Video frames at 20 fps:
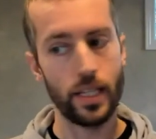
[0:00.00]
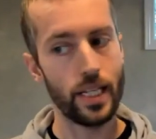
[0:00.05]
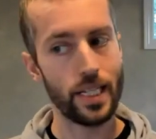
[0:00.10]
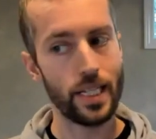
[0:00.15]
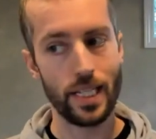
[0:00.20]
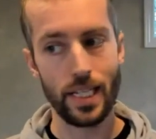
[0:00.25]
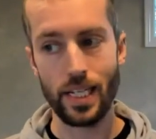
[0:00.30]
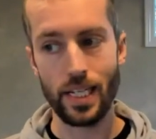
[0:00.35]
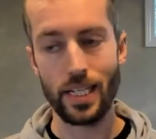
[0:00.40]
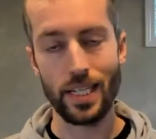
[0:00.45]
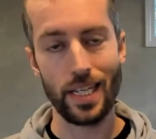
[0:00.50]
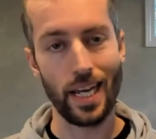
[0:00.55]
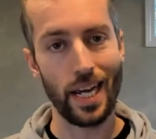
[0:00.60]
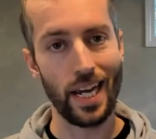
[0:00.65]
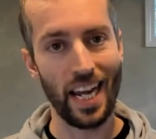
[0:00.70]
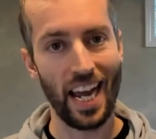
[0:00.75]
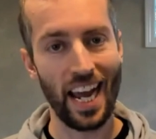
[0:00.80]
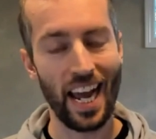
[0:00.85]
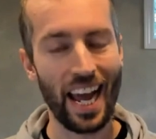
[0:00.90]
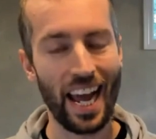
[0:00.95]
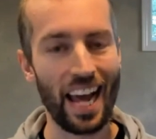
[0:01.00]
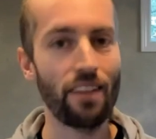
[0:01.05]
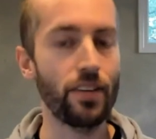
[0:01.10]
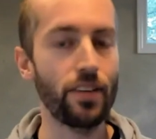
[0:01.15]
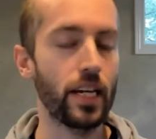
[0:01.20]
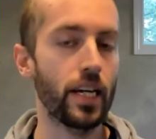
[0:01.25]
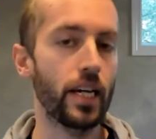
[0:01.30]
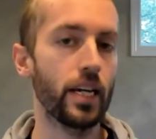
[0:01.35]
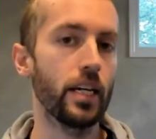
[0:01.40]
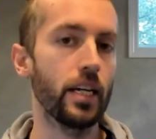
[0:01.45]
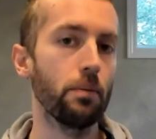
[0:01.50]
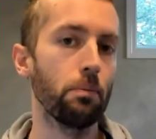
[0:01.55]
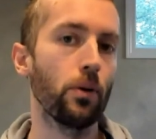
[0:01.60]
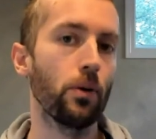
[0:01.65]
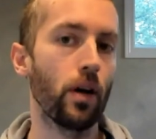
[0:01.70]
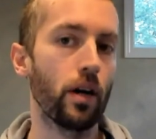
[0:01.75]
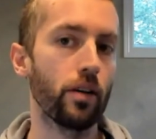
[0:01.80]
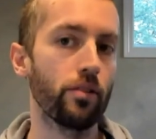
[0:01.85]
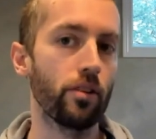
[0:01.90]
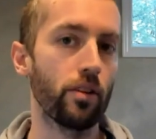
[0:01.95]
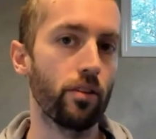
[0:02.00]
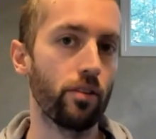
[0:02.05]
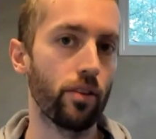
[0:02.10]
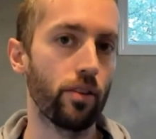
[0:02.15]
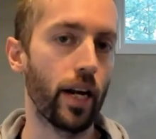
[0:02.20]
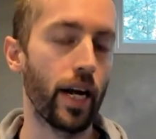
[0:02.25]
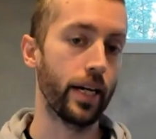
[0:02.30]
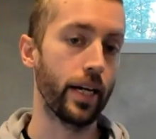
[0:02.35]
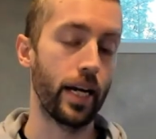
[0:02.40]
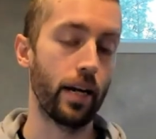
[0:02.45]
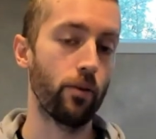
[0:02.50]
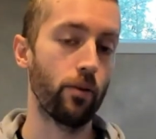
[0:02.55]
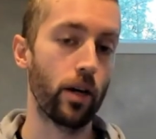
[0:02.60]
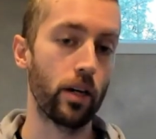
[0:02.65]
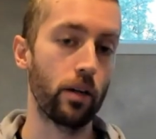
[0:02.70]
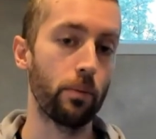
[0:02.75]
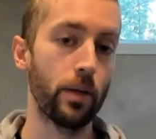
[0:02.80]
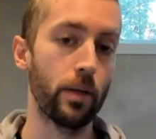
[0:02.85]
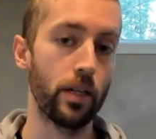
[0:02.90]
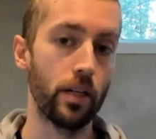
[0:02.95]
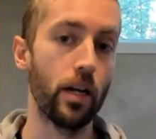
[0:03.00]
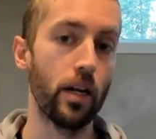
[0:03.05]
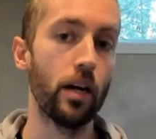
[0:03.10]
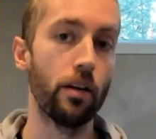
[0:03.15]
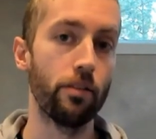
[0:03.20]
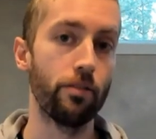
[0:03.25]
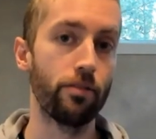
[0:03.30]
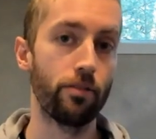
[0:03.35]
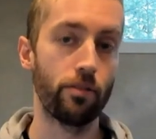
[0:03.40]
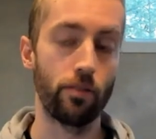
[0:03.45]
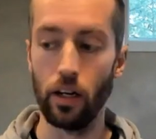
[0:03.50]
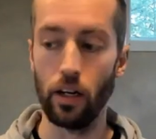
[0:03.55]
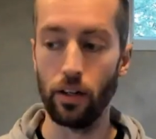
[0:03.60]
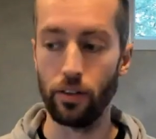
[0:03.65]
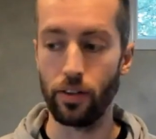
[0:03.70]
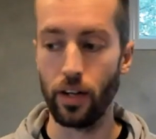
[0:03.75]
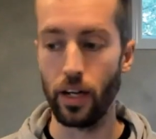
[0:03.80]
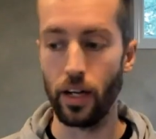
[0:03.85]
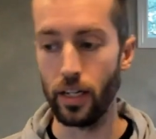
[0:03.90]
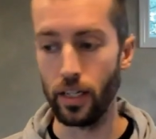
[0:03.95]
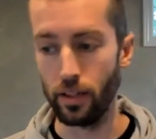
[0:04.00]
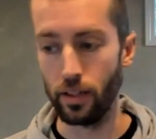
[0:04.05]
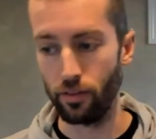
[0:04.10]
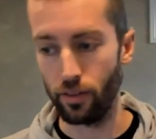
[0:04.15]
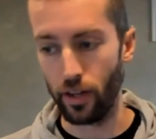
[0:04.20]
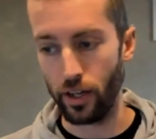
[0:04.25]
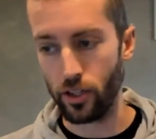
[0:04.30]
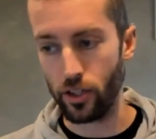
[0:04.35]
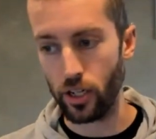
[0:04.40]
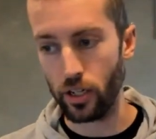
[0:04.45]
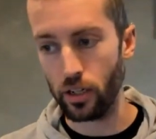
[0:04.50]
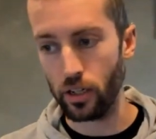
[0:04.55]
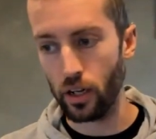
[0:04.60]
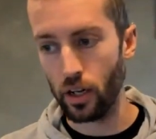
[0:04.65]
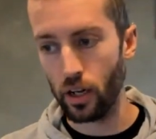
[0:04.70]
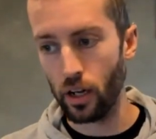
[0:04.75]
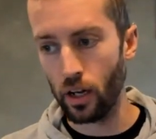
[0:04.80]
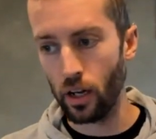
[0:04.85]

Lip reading: This is a heavy hitting process that I can't recommend enough attending the session.